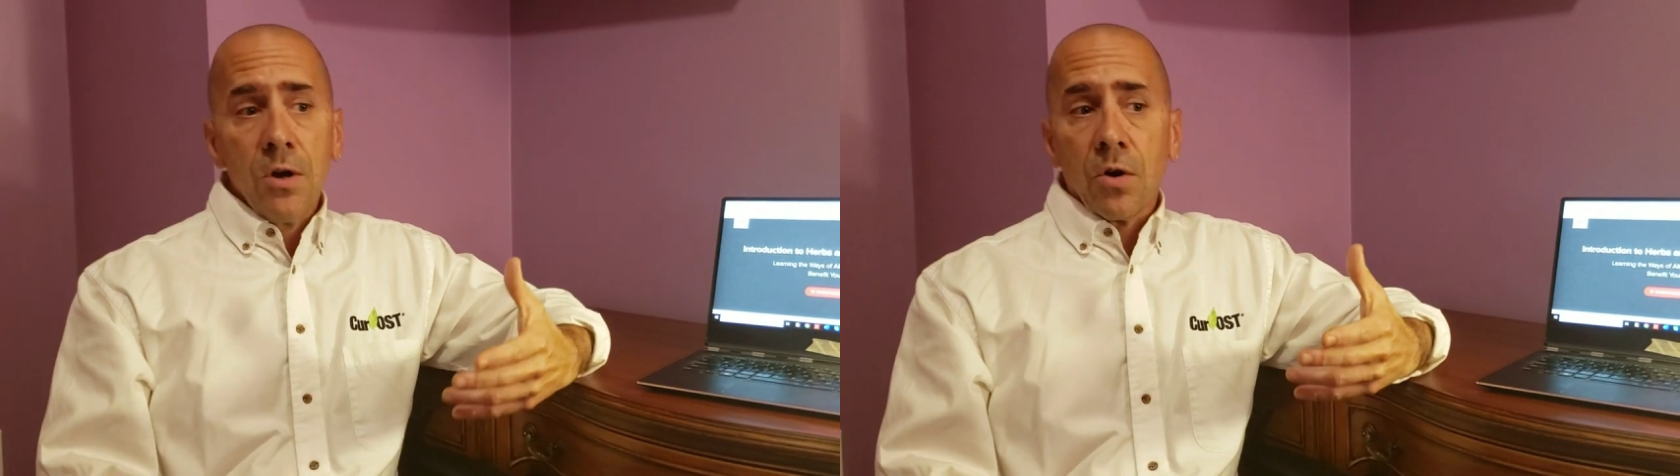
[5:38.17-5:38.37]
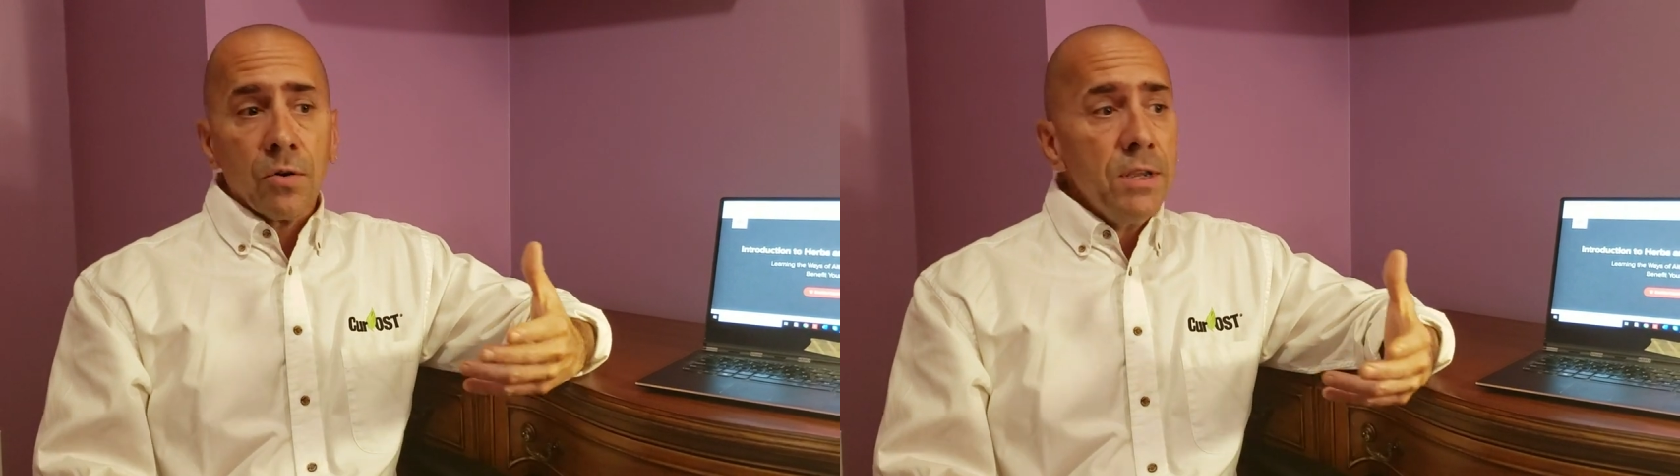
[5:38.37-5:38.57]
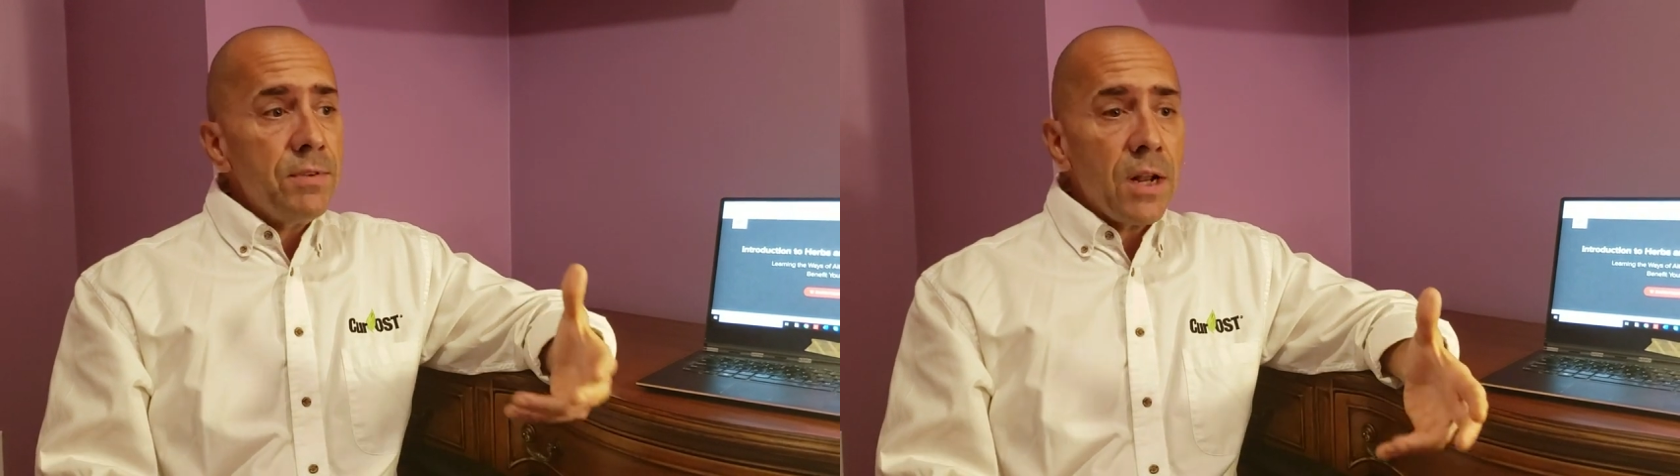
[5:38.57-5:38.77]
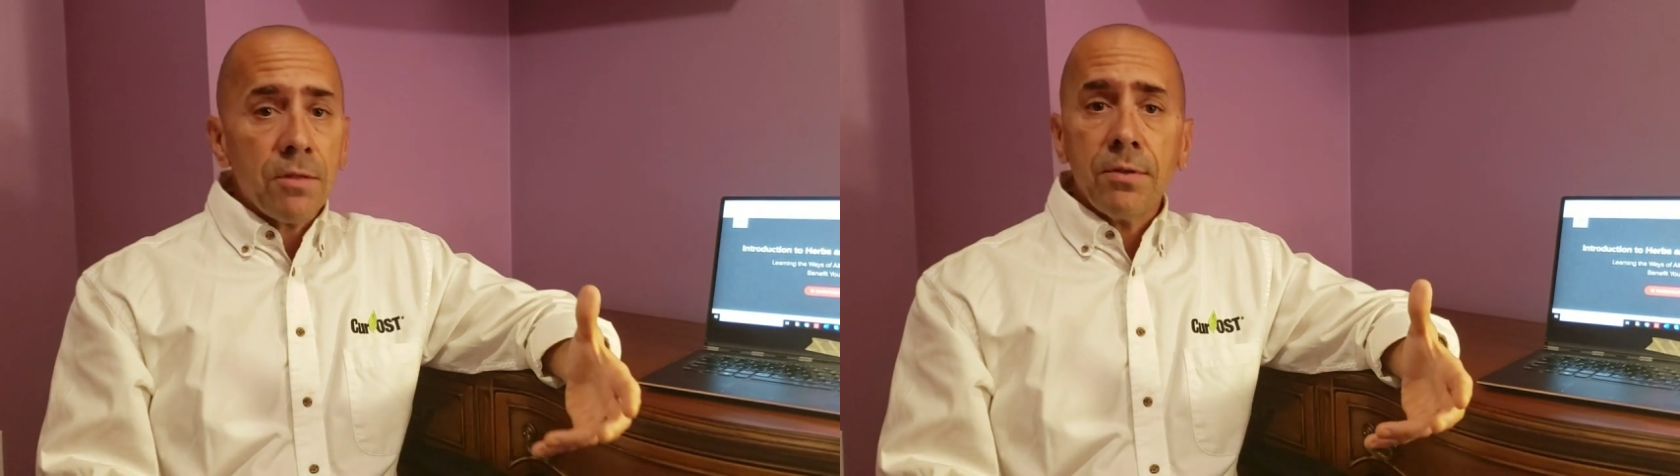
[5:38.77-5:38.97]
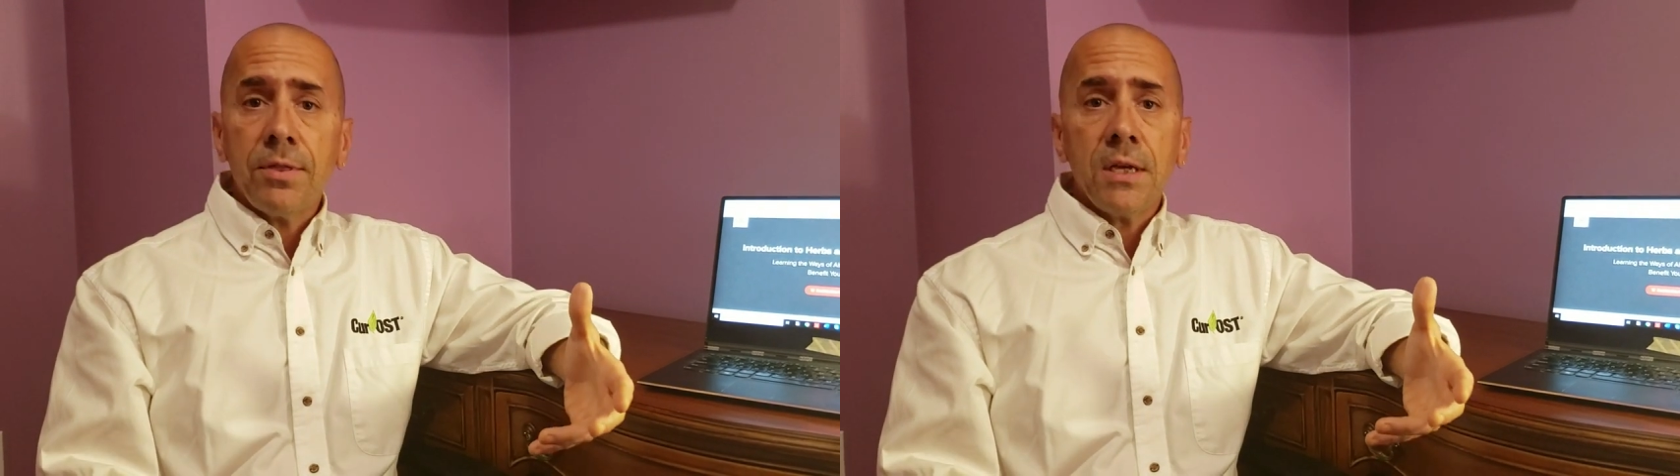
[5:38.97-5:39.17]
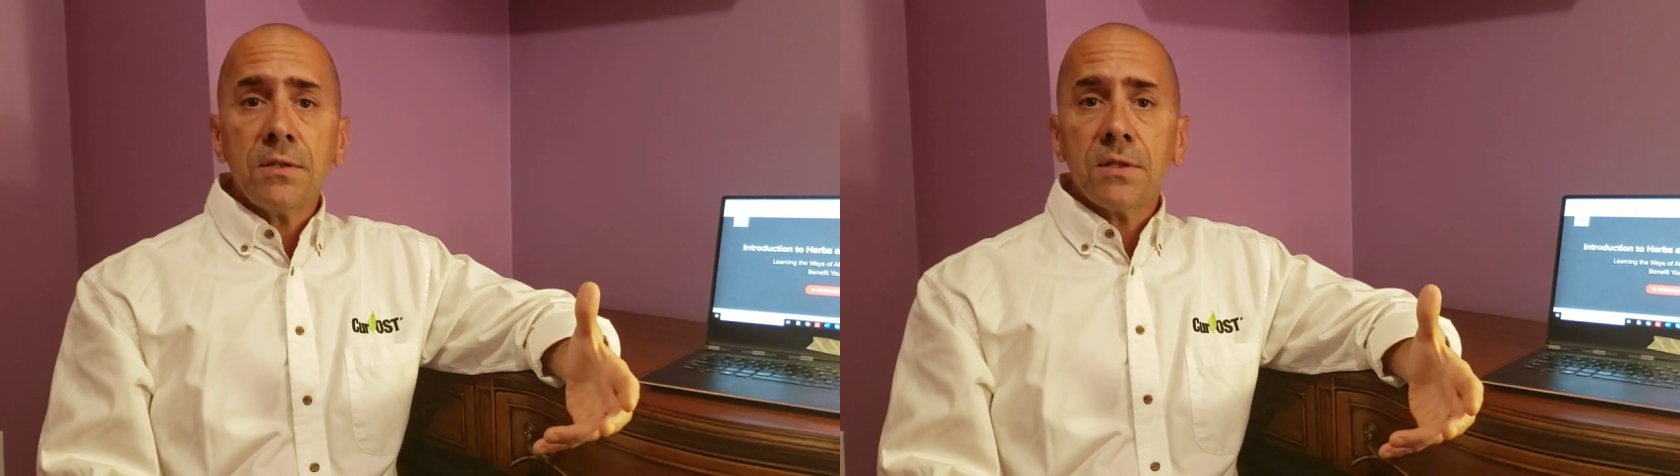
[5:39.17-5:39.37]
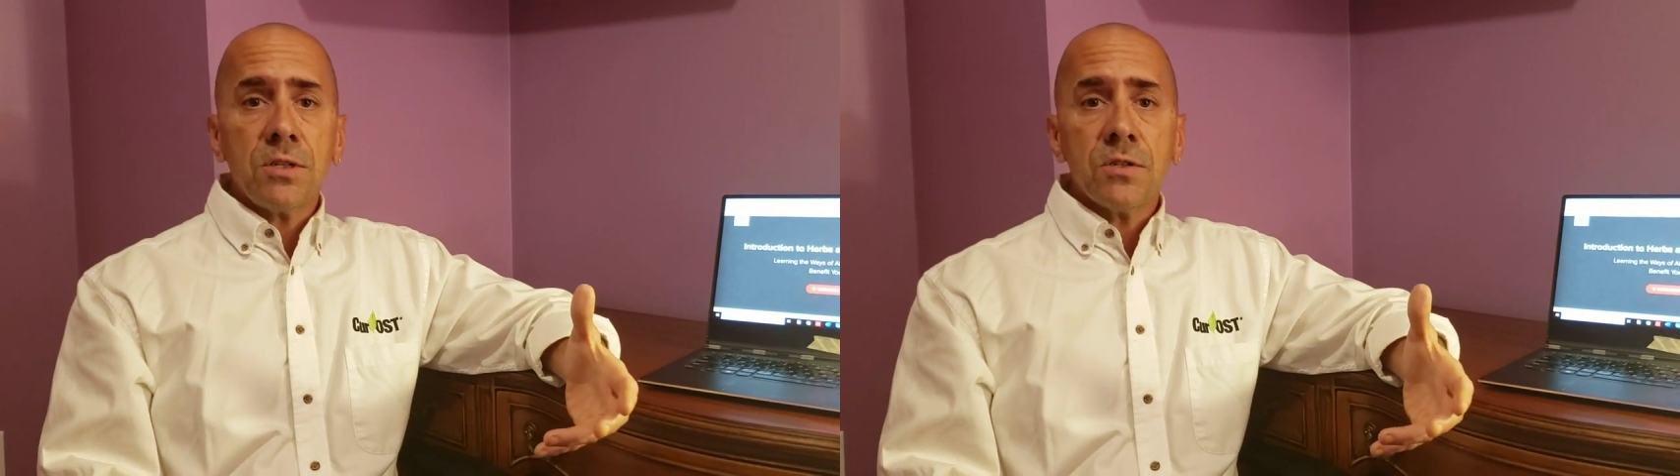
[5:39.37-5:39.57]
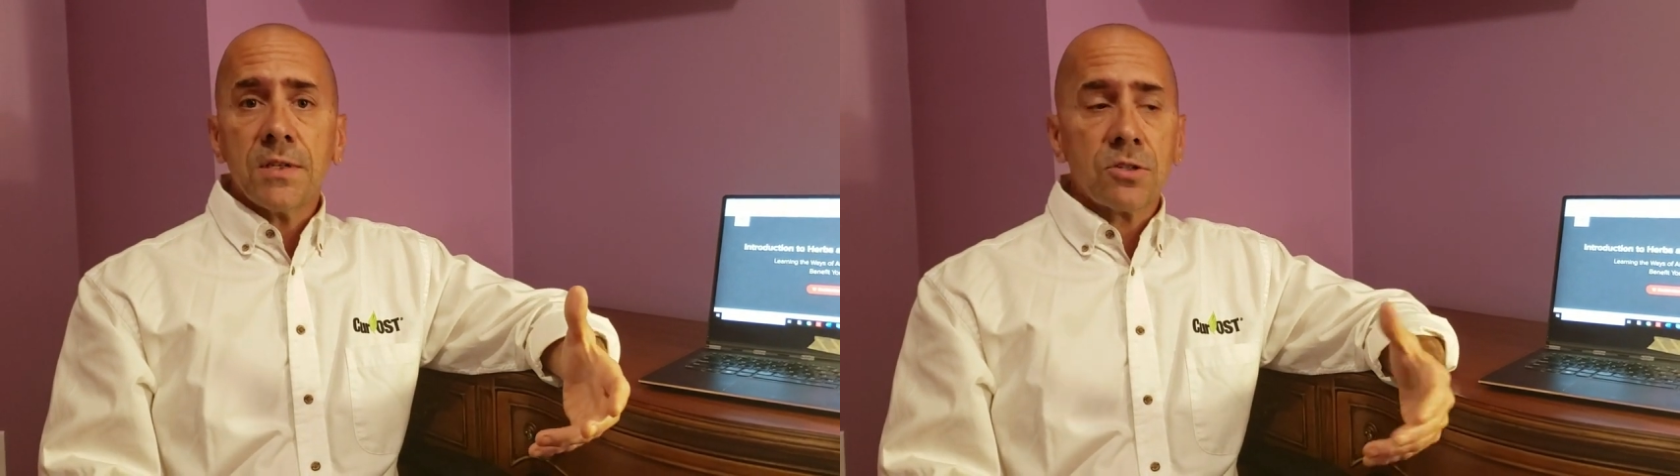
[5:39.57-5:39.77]
or even other things such
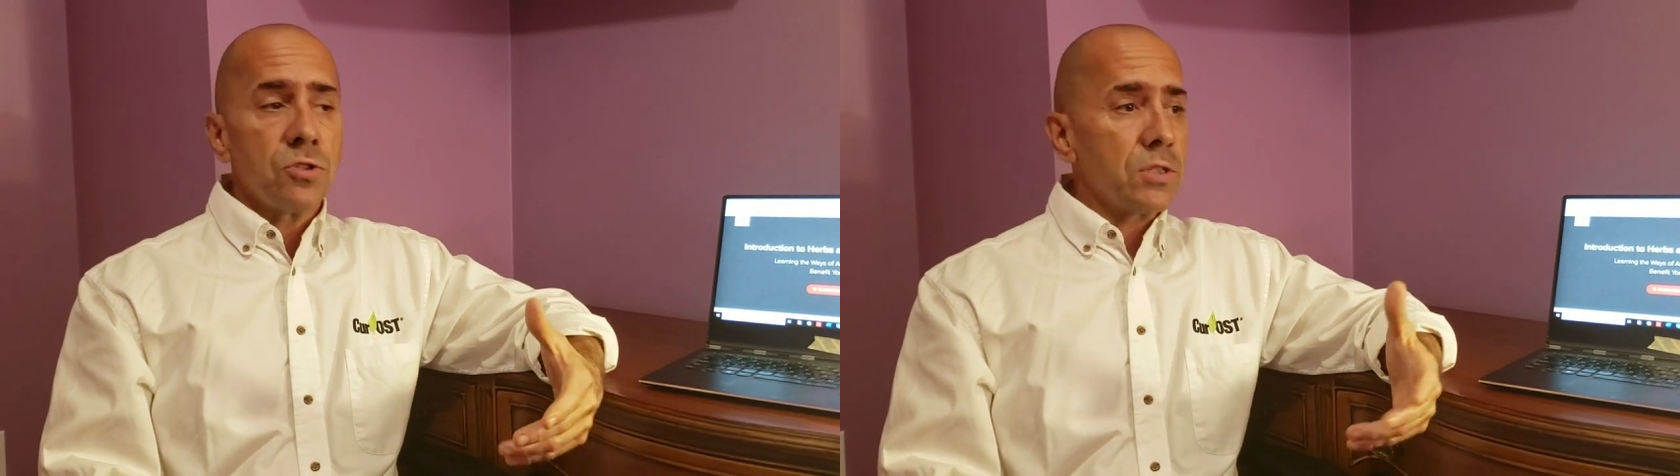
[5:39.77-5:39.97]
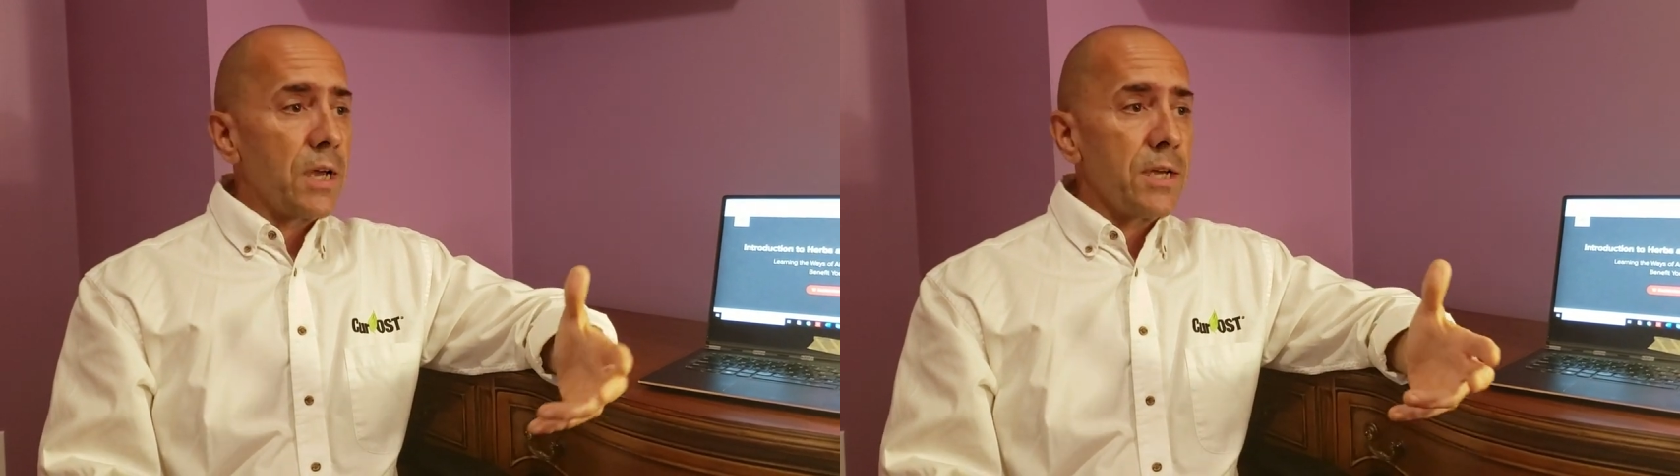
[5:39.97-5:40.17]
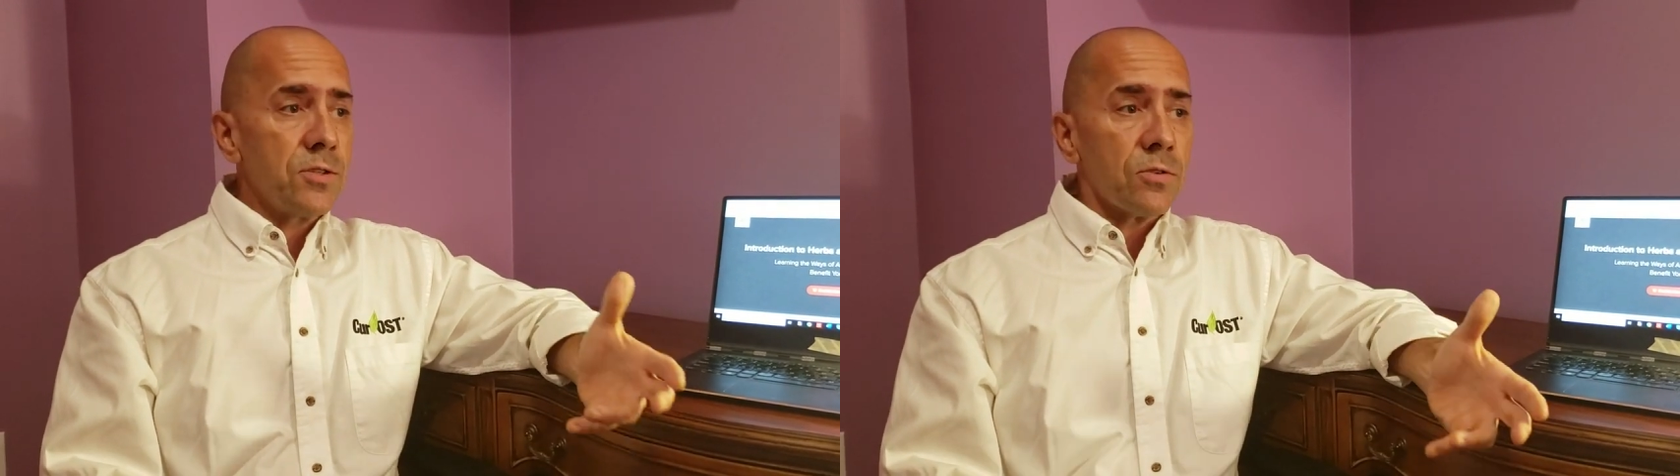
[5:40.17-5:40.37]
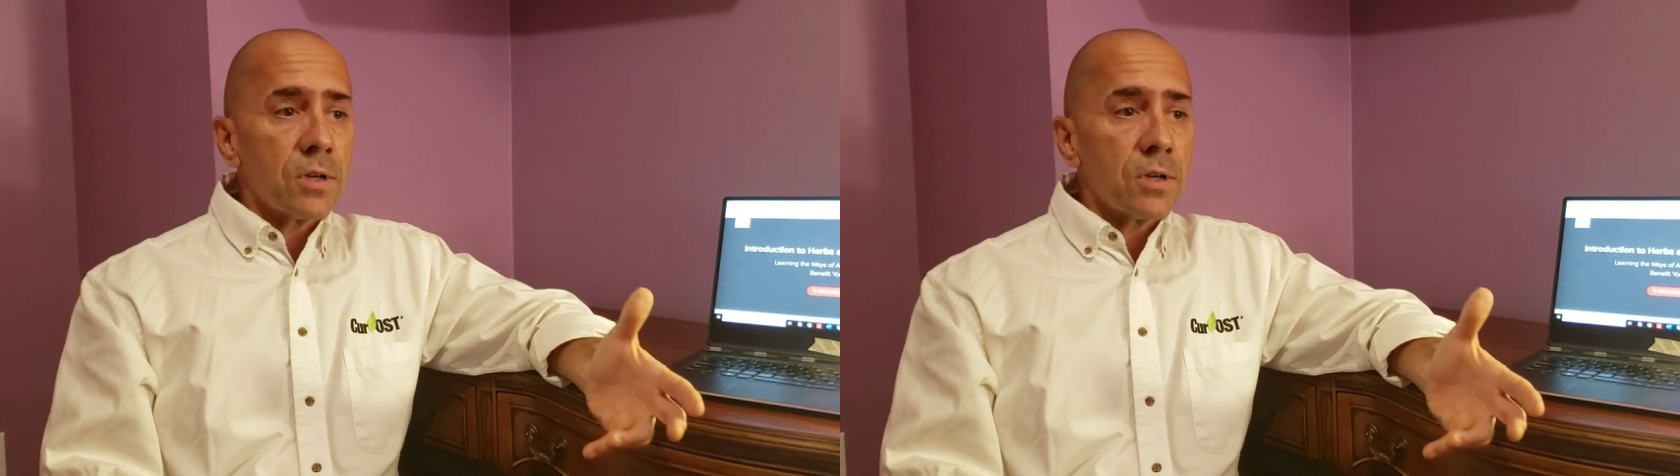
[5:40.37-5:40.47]
as exercise